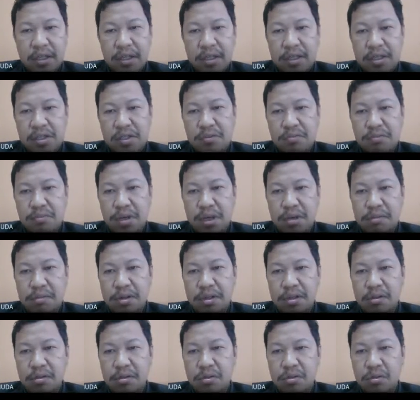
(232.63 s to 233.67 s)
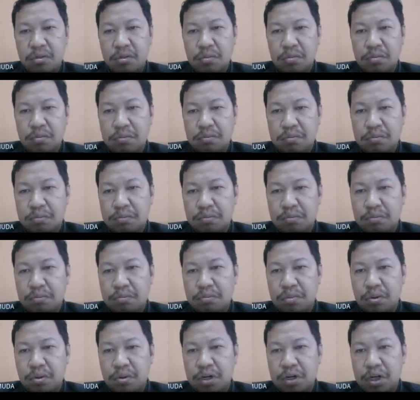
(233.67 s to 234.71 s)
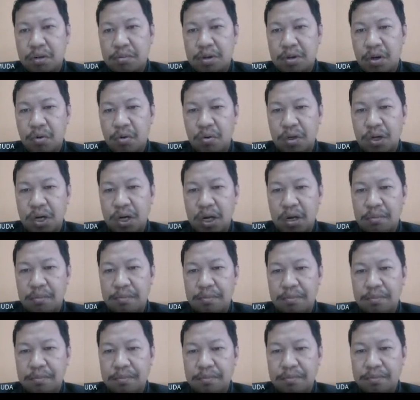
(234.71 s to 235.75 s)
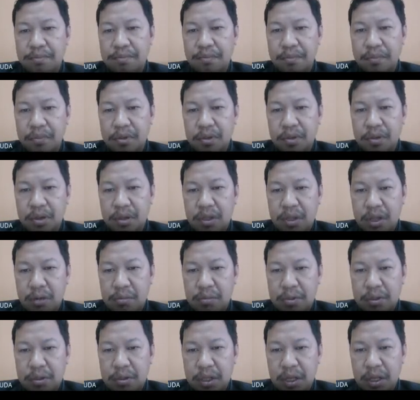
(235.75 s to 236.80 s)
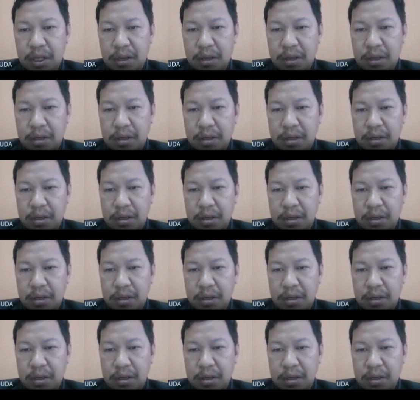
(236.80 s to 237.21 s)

is mapped into program outcome number 10.